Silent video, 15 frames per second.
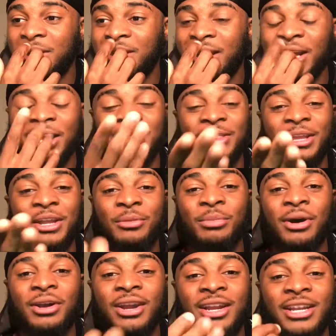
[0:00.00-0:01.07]
Now I think
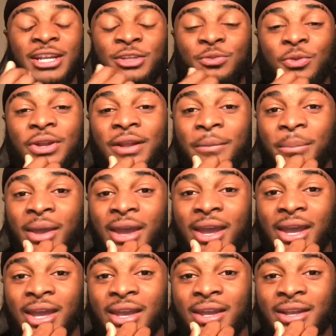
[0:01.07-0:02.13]
about it, that's really
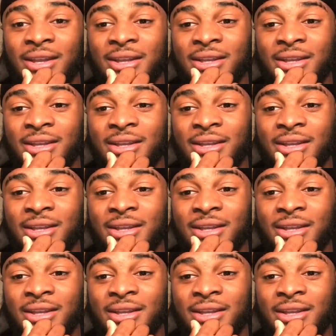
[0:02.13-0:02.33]
bad.